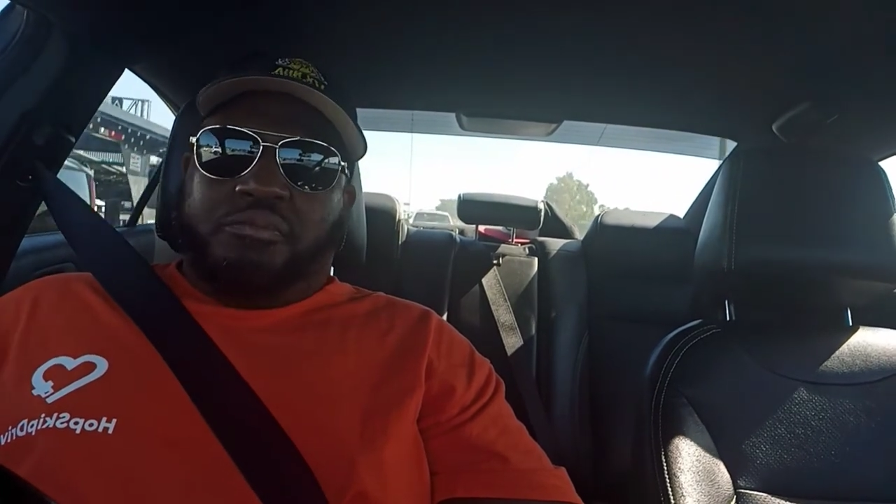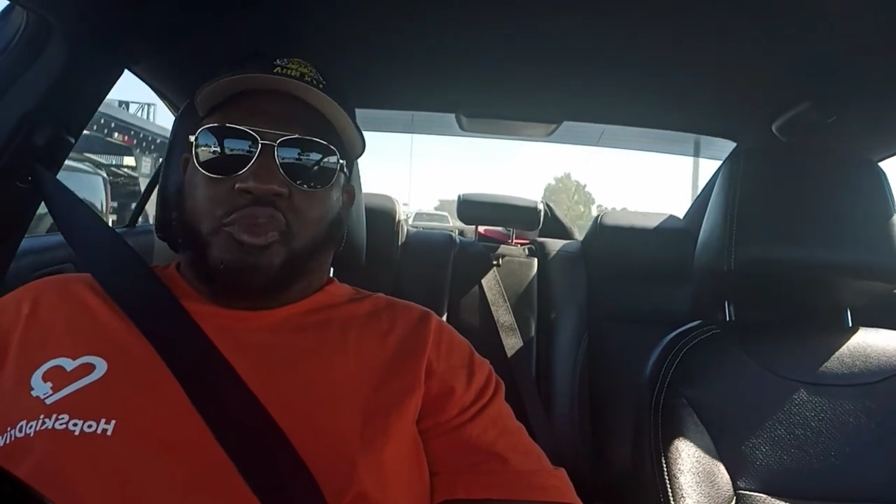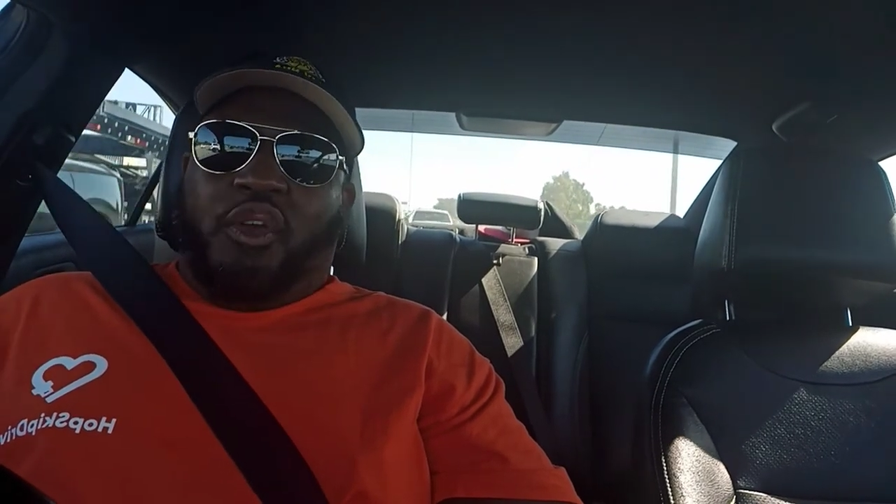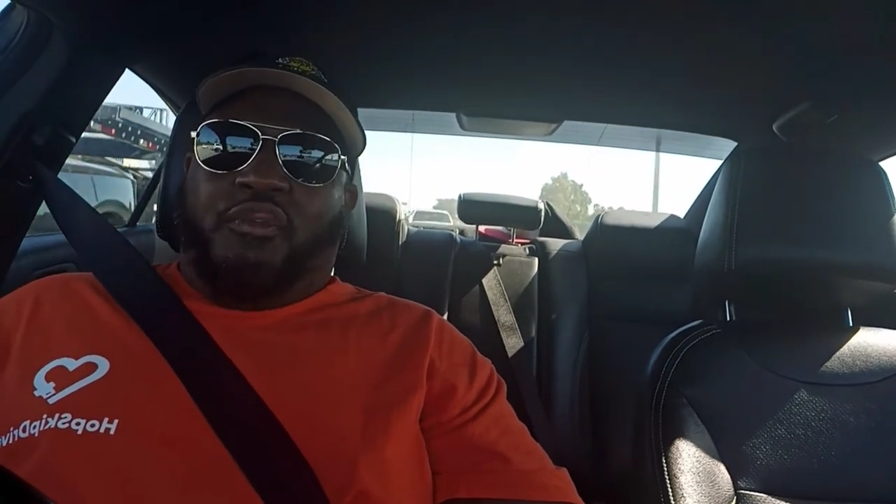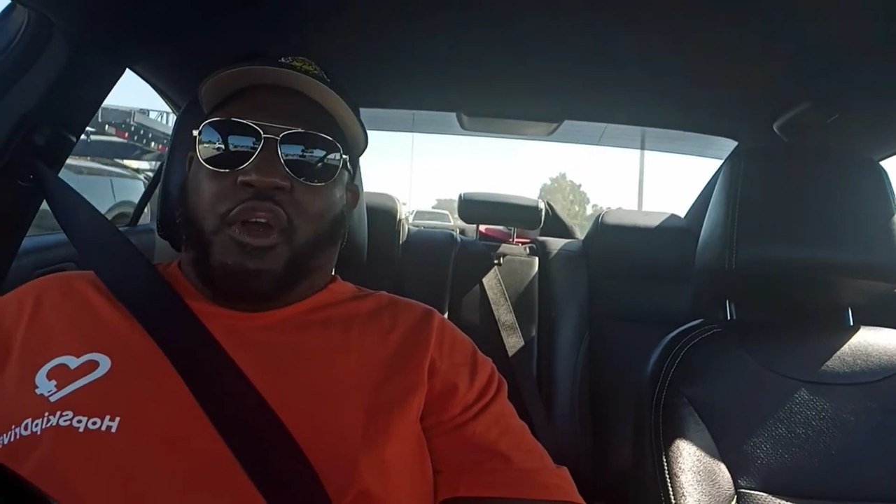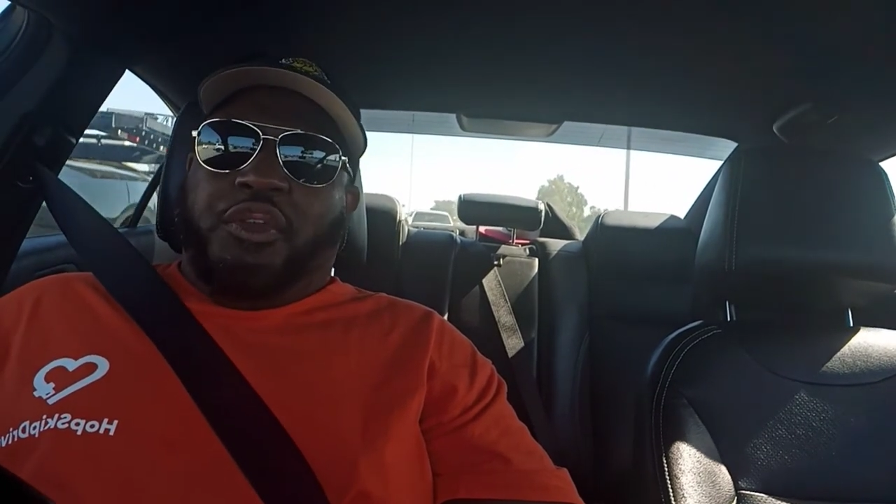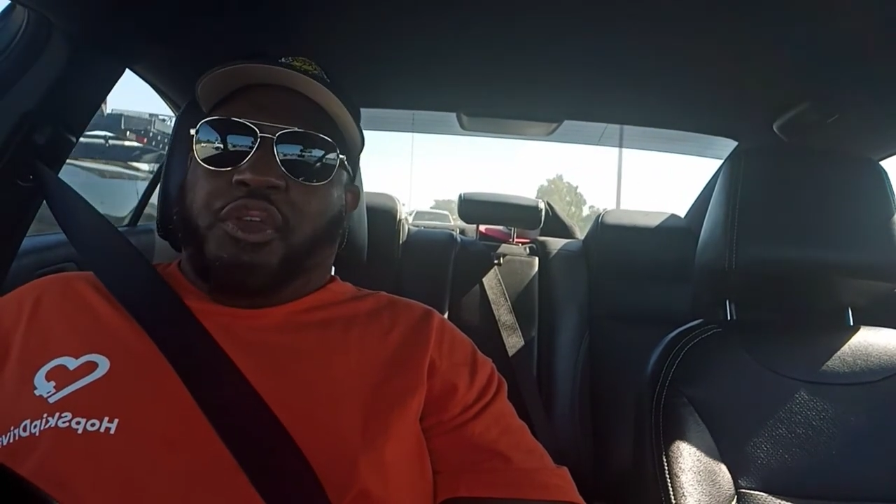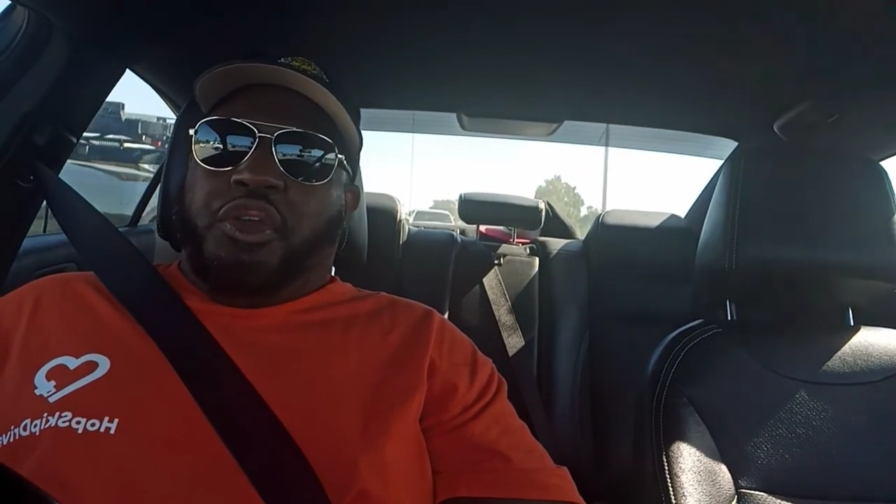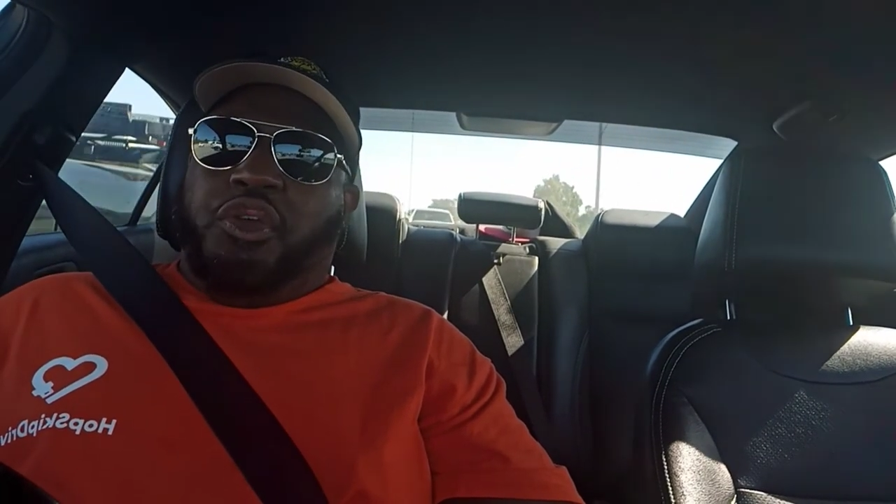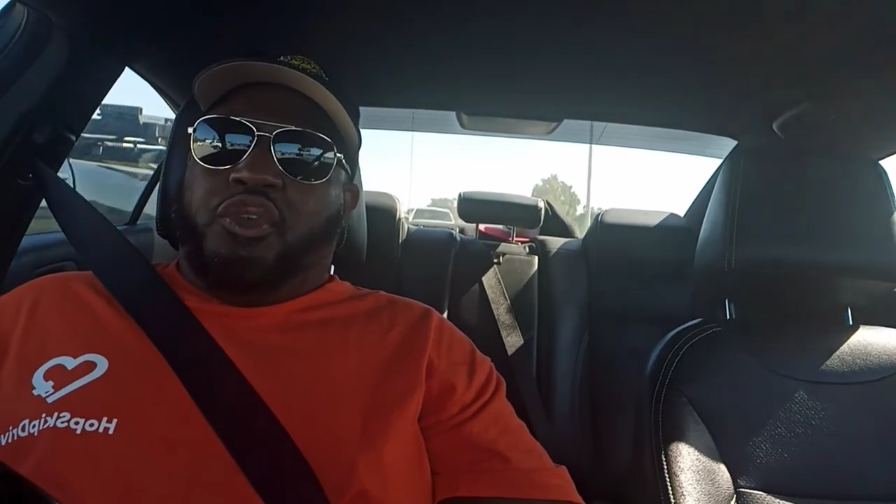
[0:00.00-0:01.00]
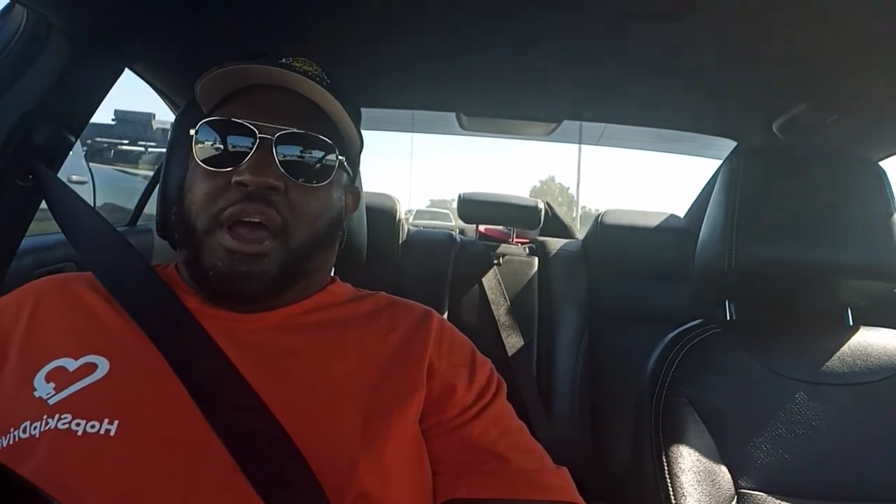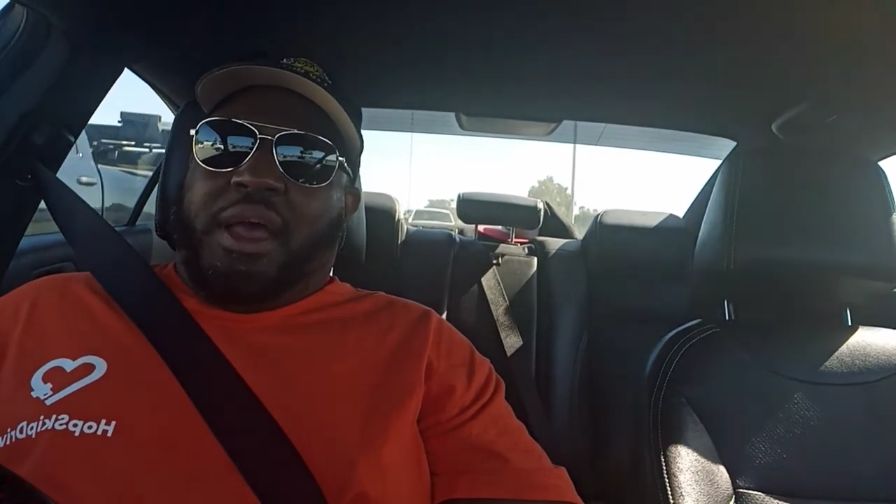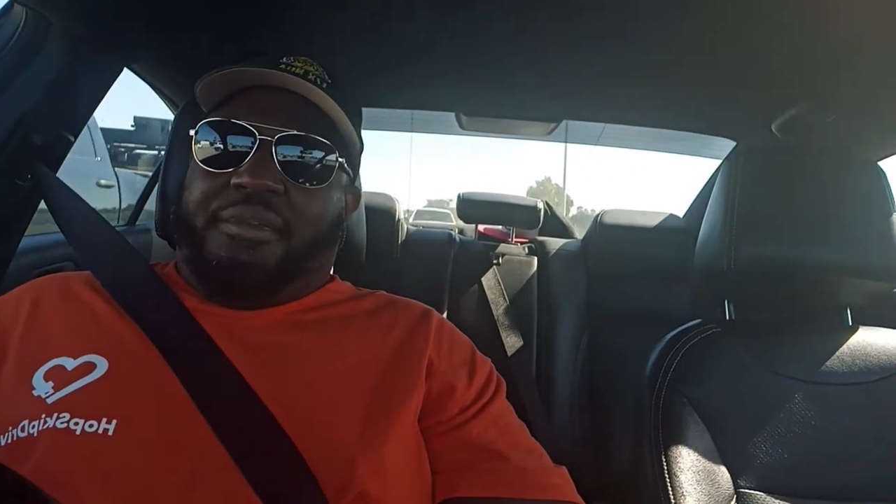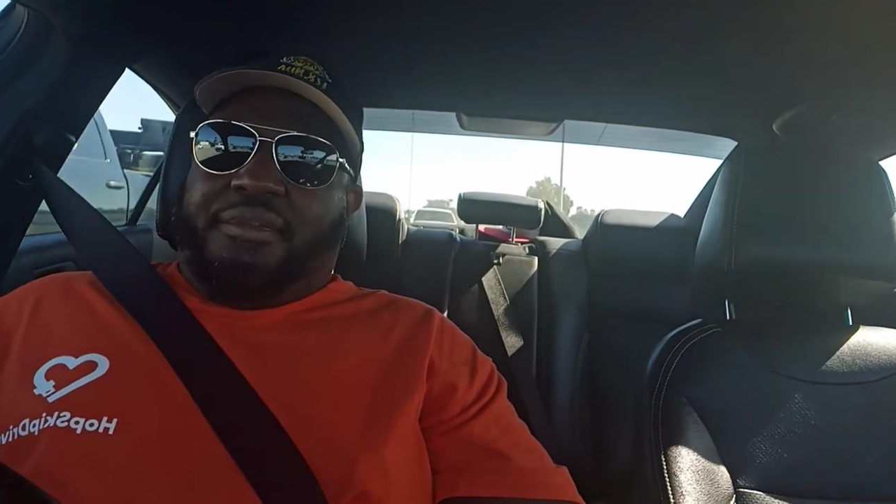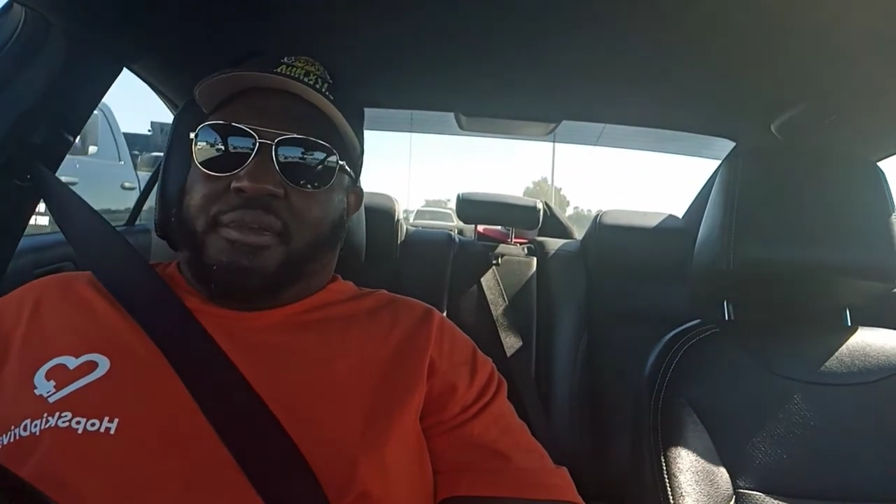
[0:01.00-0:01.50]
the further you drive.